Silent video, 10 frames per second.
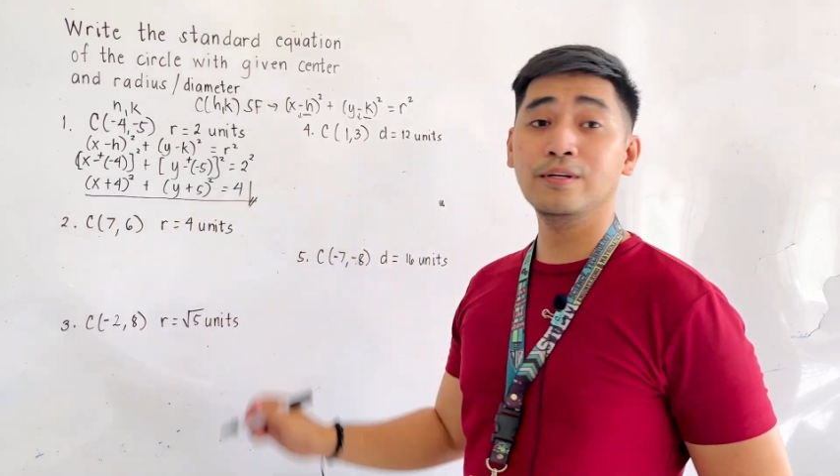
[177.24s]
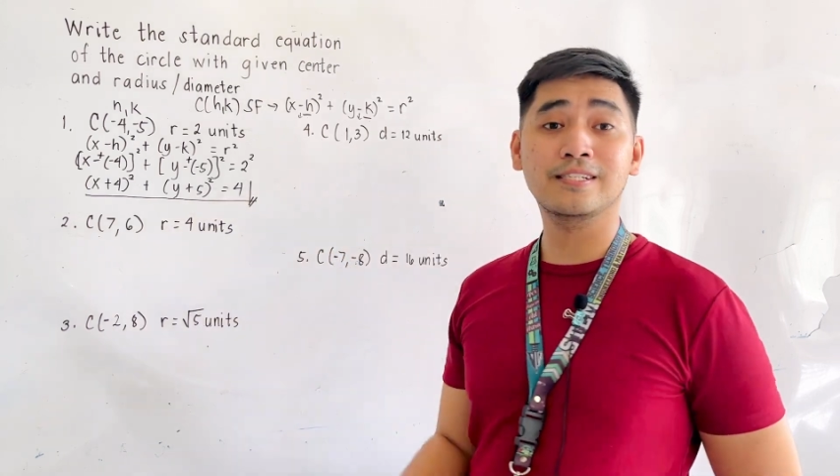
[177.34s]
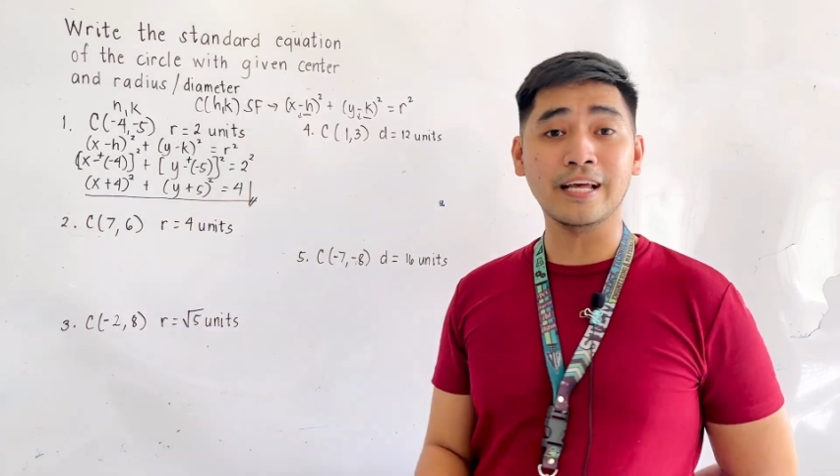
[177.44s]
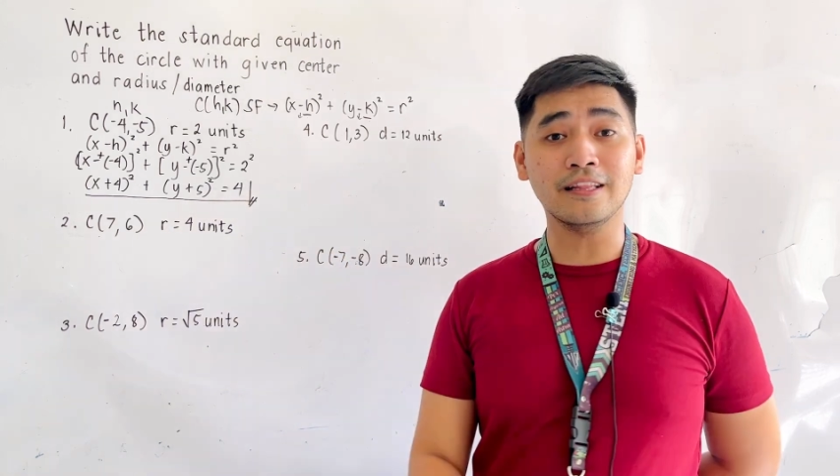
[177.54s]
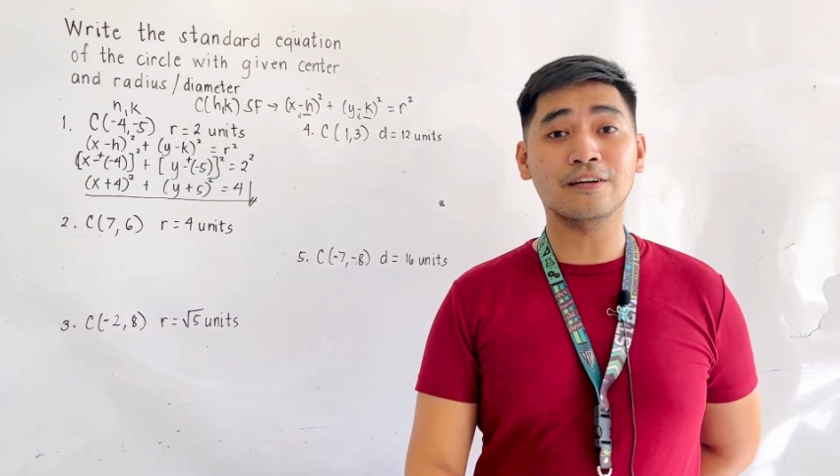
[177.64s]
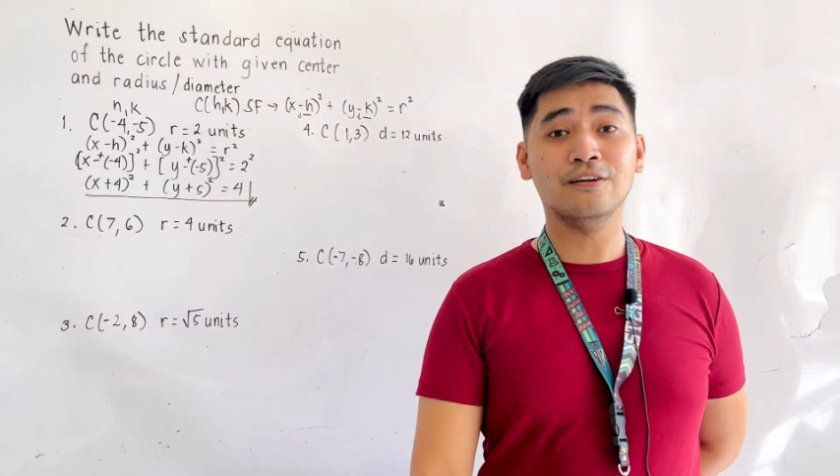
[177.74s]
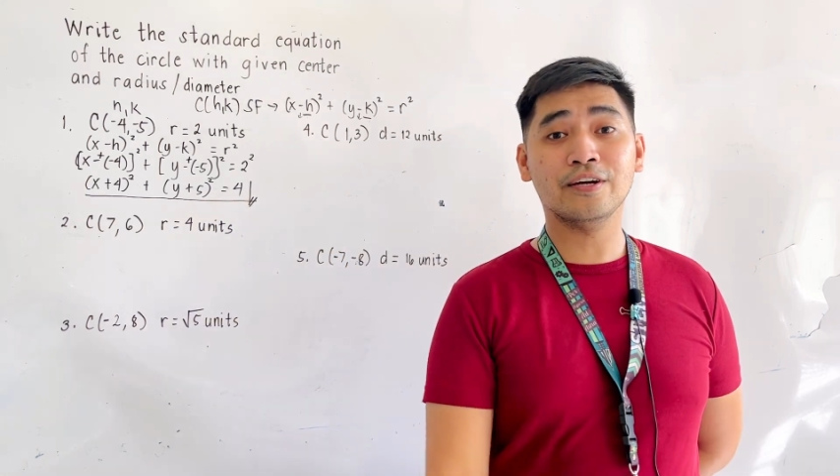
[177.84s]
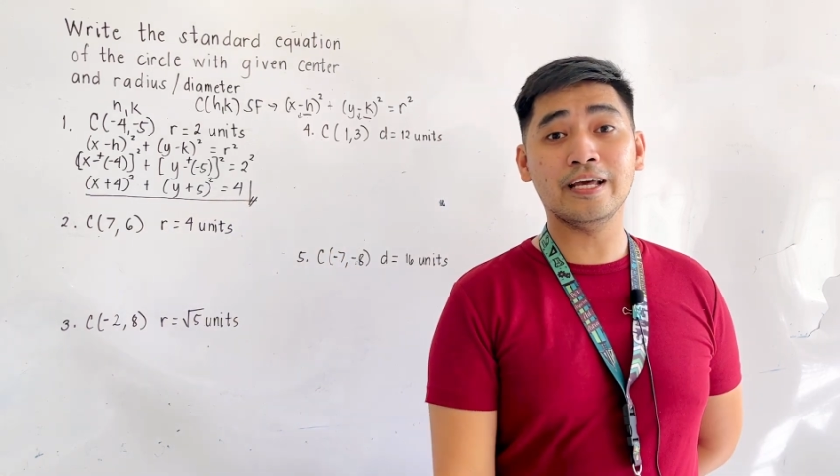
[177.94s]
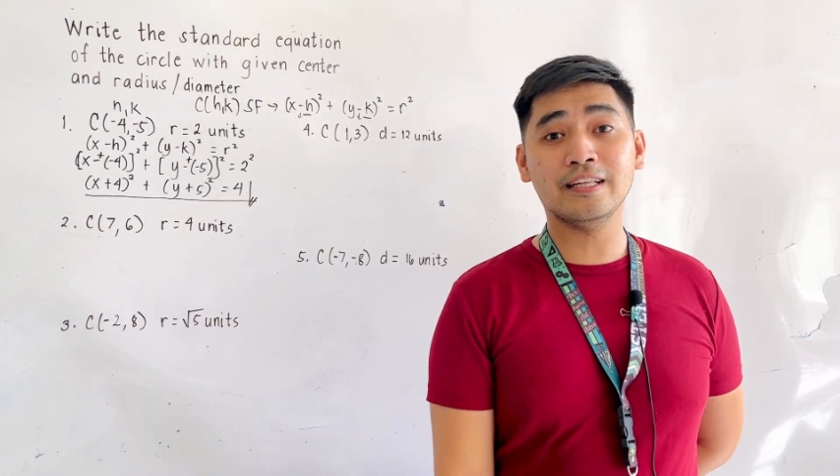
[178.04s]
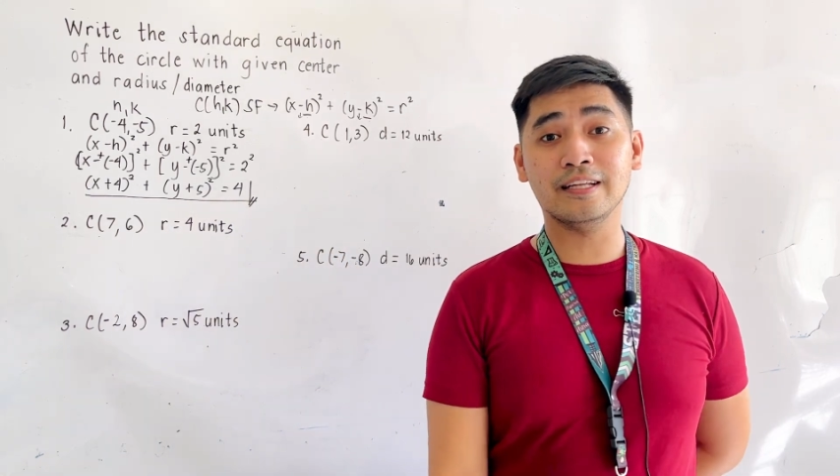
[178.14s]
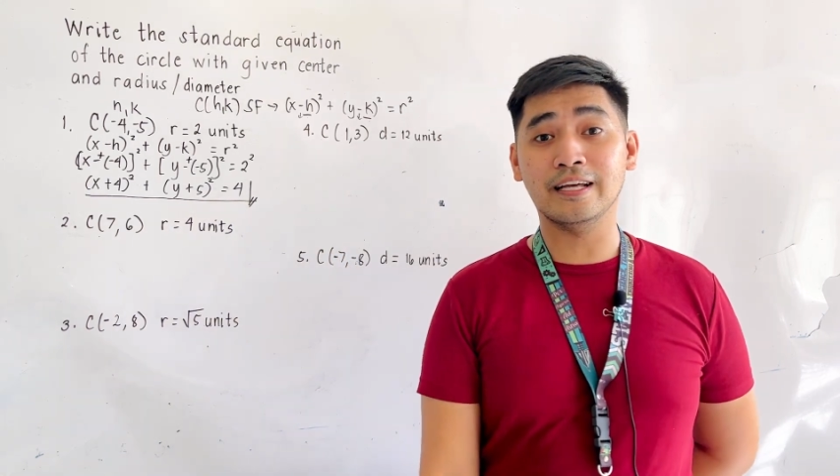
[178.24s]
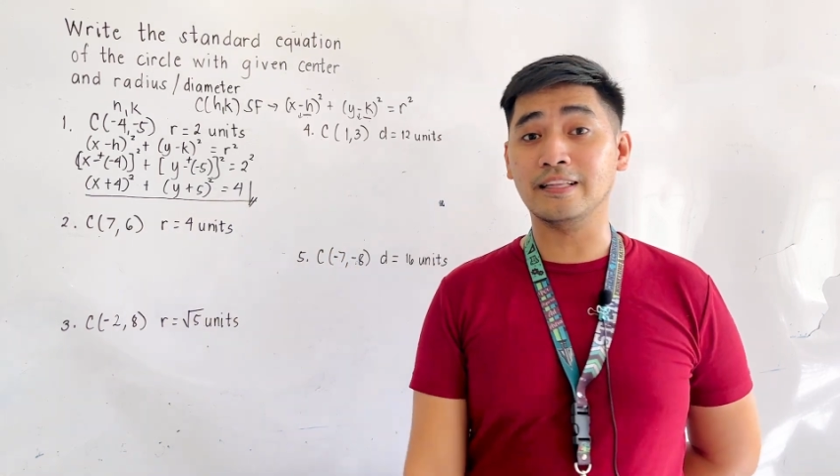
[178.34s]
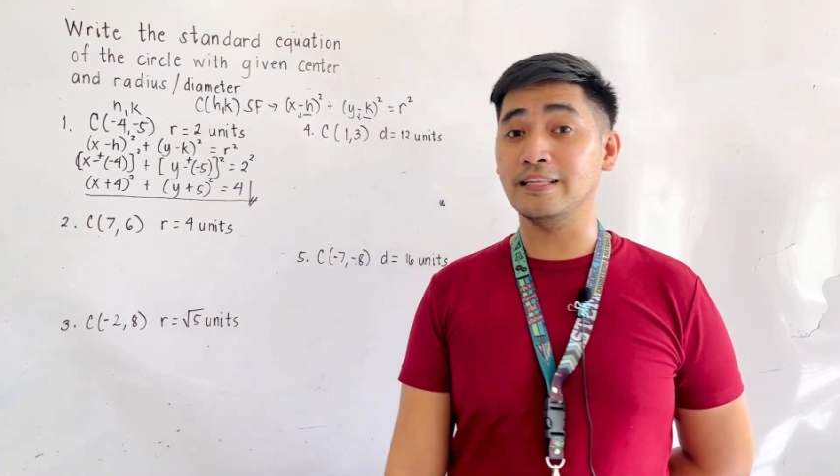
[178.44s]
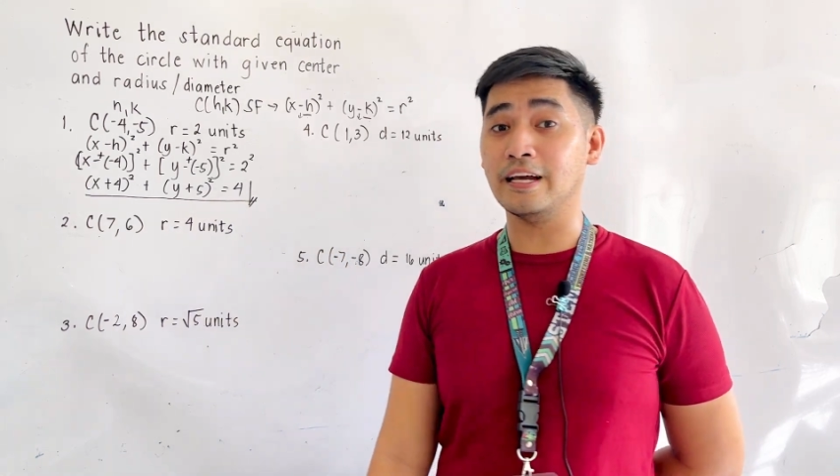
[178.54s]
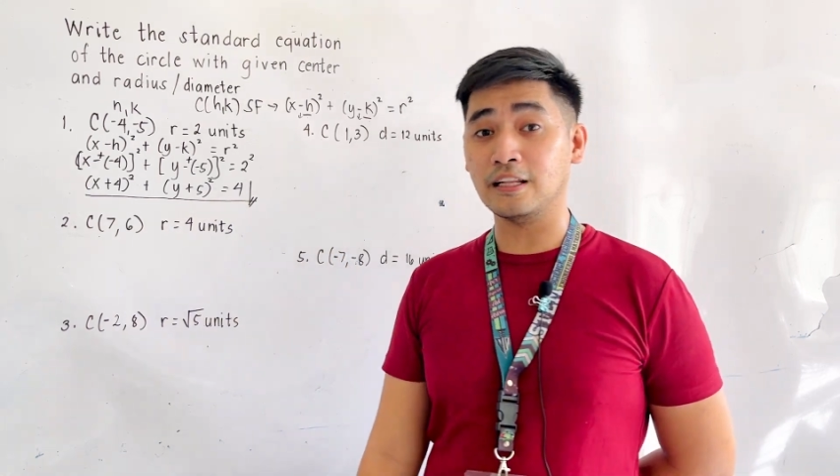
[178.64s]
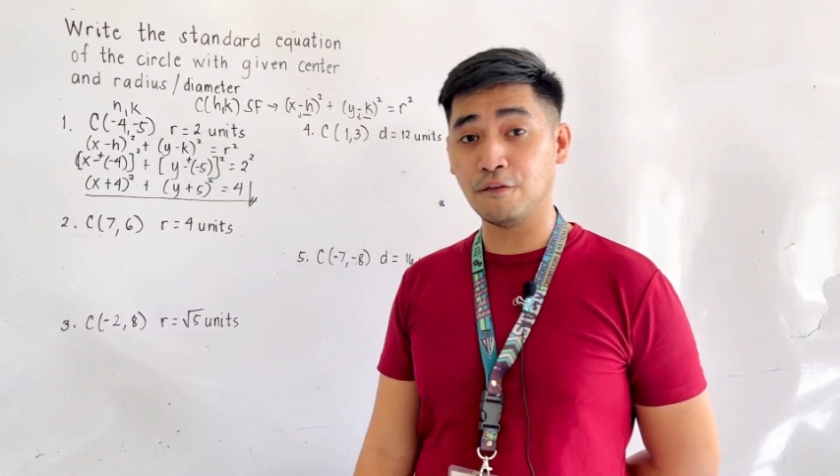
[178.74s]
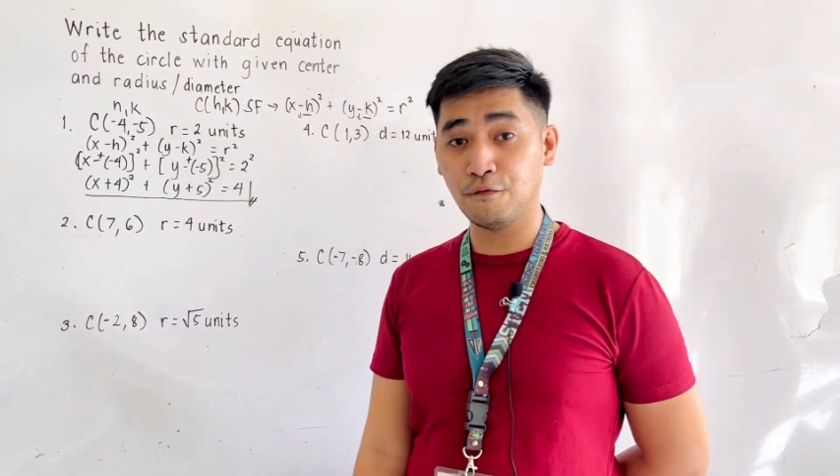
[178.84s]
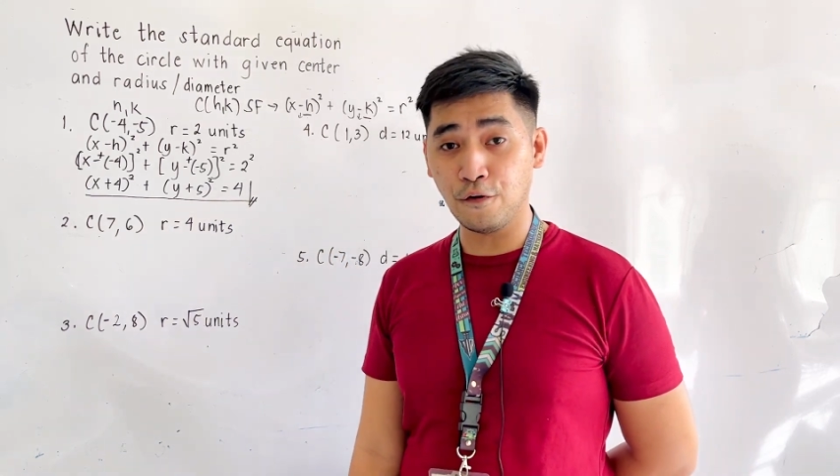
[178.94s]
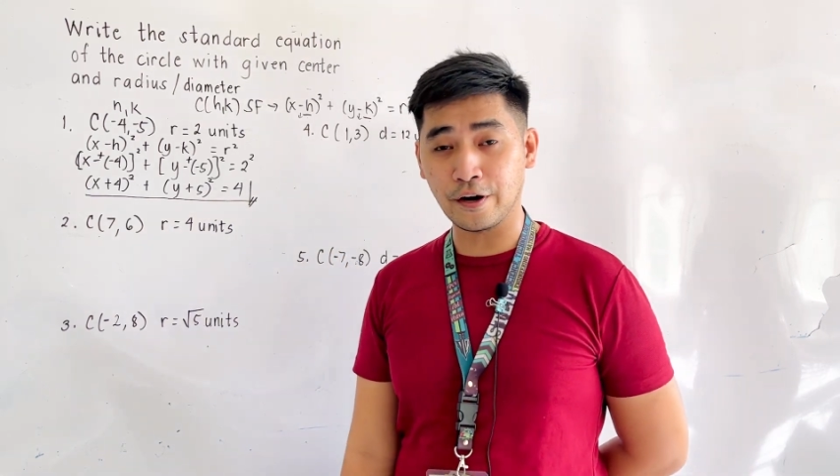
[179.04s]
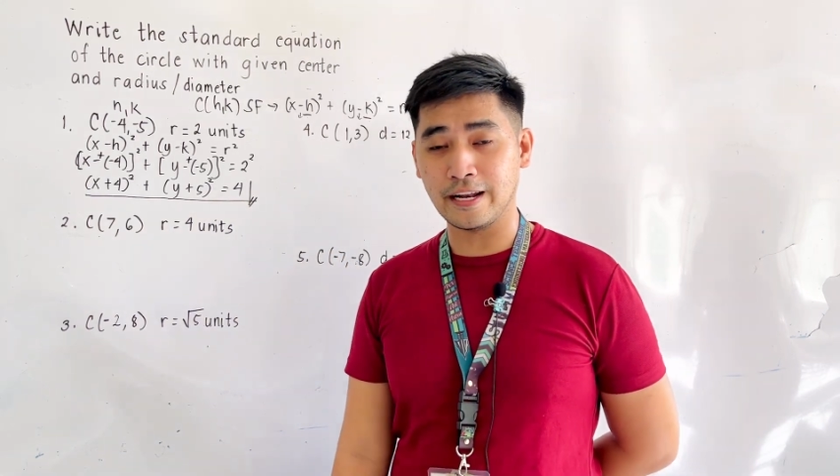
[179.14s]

with center located at negative 4,